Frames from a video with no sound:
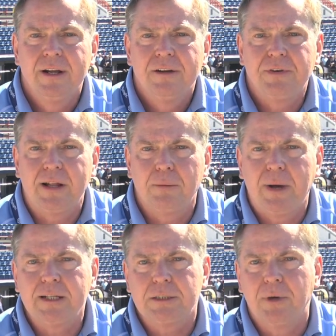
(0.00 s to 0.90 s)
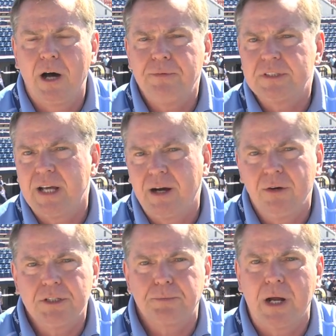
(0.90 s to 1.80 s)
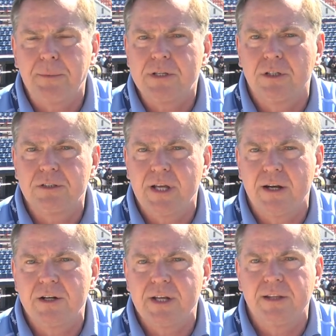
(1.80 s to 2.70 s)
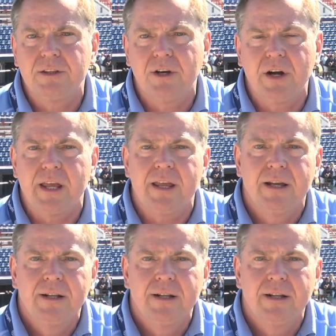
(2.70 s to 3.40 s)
followed by some office hours, probably till 10 or 10:30.